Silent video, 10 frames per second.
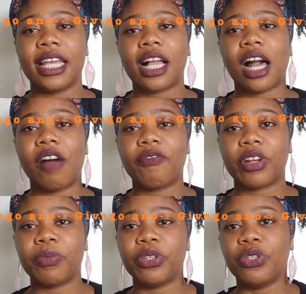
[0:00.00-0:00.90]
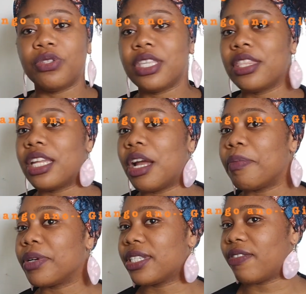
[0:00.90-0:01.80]
comfortable using the
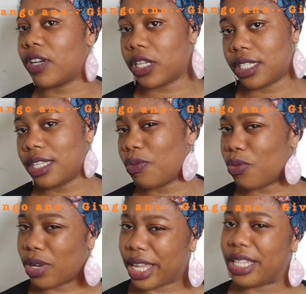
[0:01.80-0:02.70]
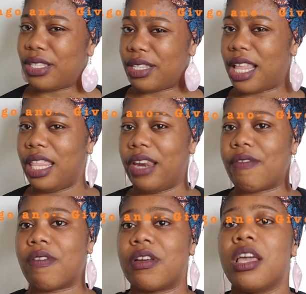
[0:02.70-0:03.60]
numbers first. Then we'll get into that later on.